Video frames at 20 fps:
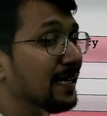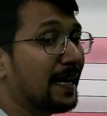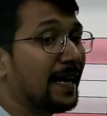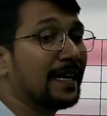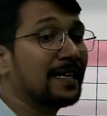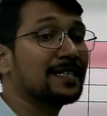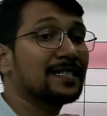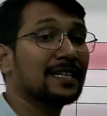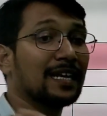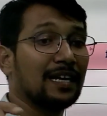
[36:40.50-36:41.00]

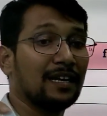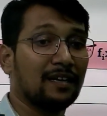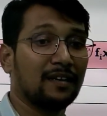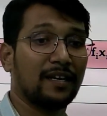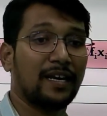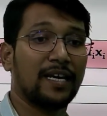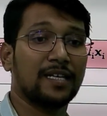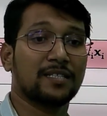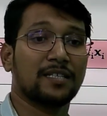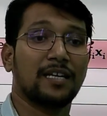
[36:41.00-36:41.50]
Excel
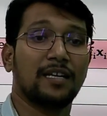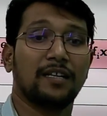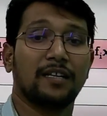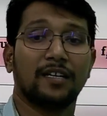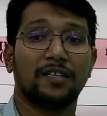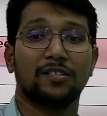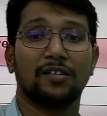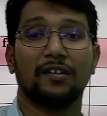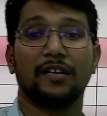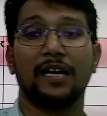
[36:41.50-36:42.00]

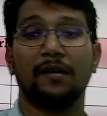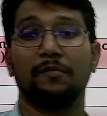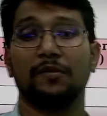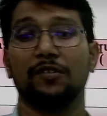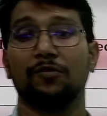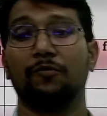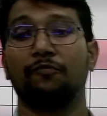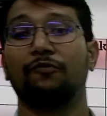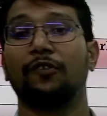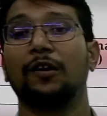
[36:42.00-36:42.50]

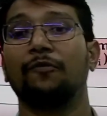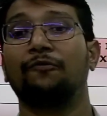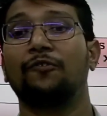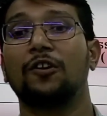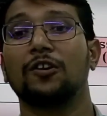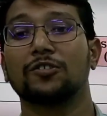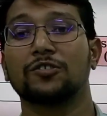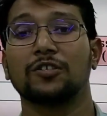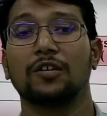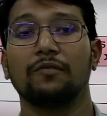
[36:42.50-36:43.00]
put a
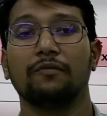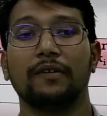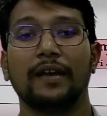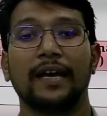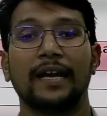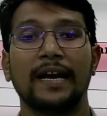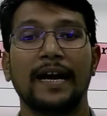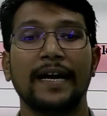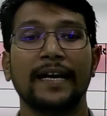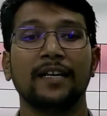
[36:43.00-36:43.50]
function, we are
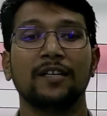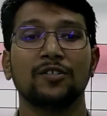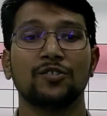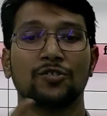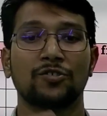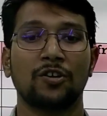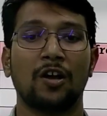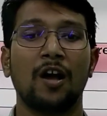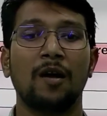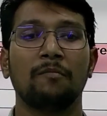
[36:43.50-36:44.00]
adding
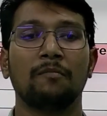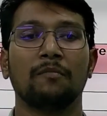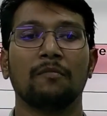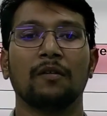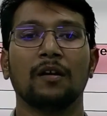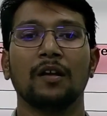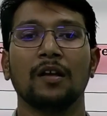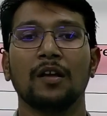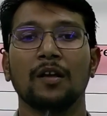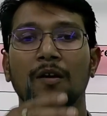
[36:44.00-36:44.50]
sum
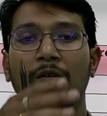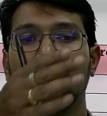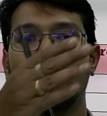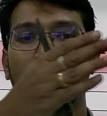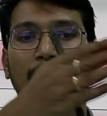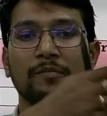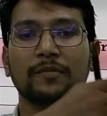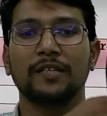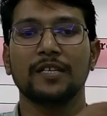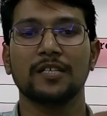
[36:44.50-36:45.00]

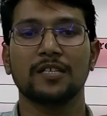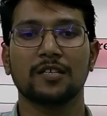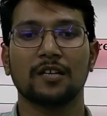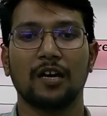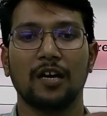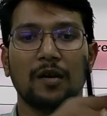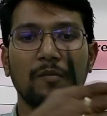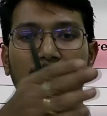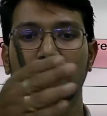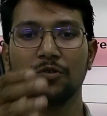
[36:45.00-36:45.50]
from this
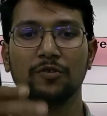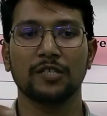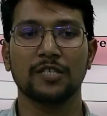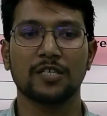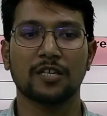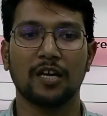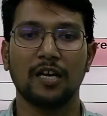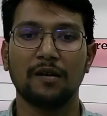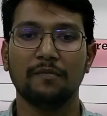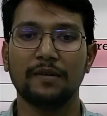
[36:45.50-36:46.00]
column to this
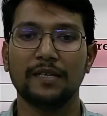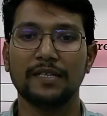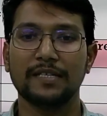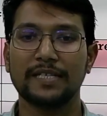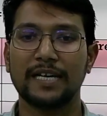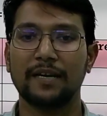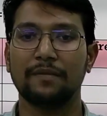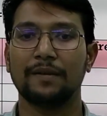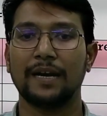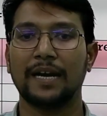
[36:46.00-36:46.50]
column
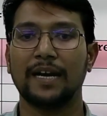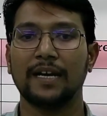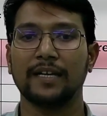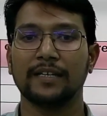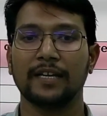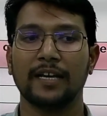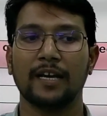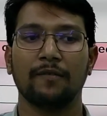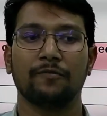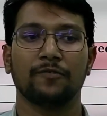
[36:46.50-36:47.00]
inside a bracket,
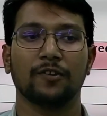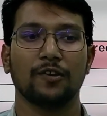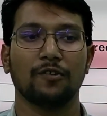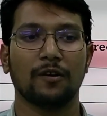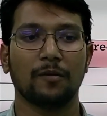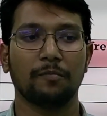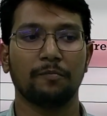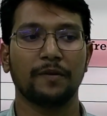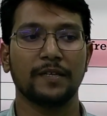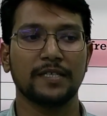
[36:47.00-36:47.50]
then after you
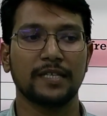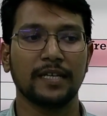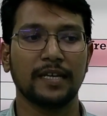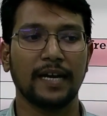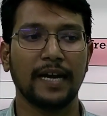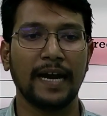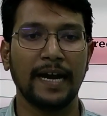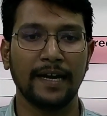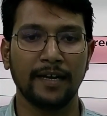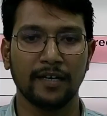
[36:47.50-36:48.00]
are pressing
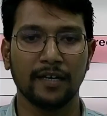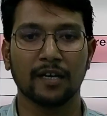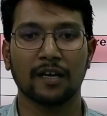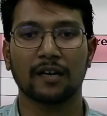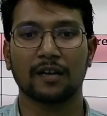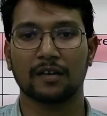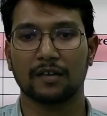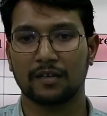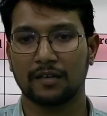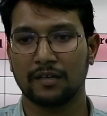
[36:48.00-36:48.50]
enter,
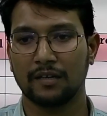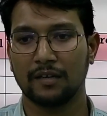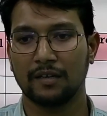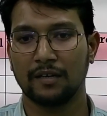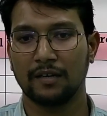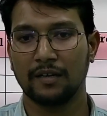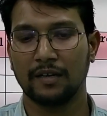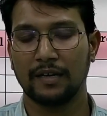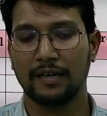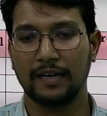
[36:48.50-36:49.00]

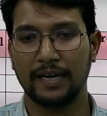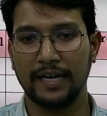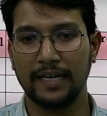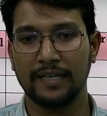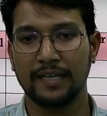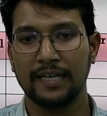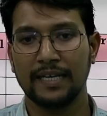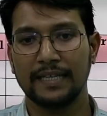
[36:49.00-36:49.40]
right?